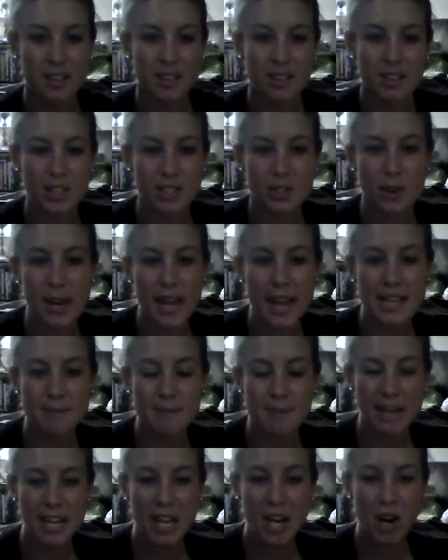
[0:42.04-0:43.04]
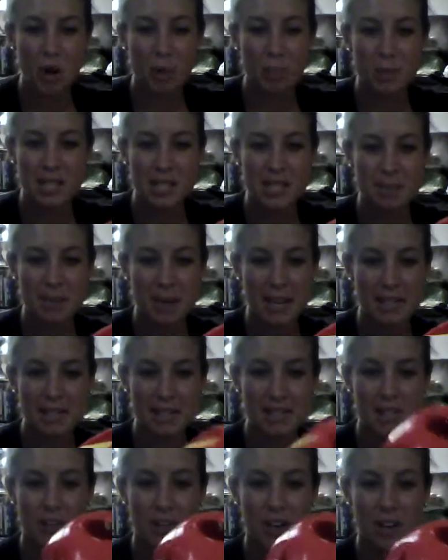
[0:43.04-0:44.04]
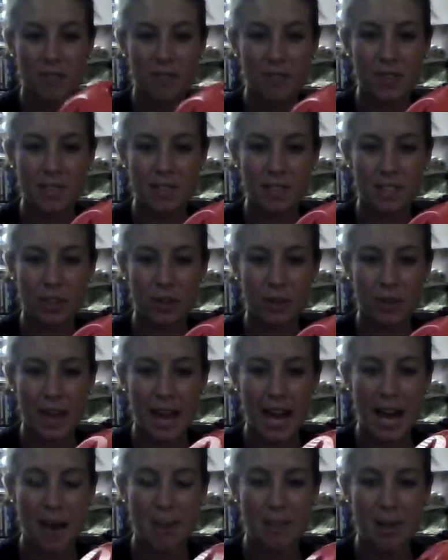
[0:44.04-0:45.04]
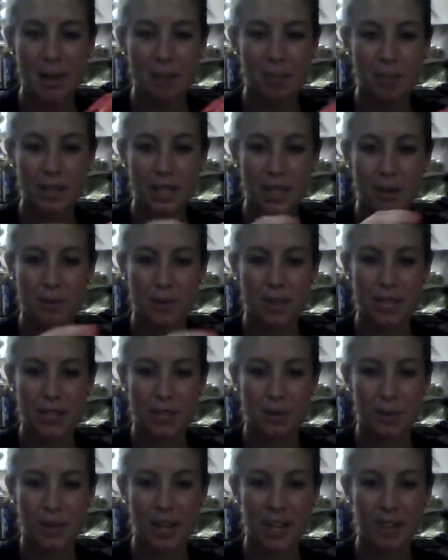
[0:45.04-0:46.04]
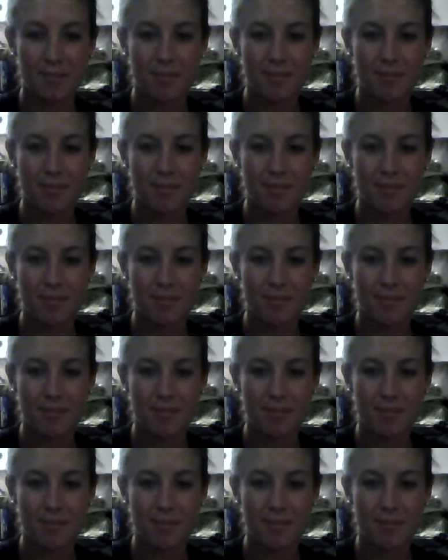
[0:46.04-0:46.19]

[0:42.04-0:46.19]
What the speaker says: The toy has many open spaces for infants to grab and play with the toy.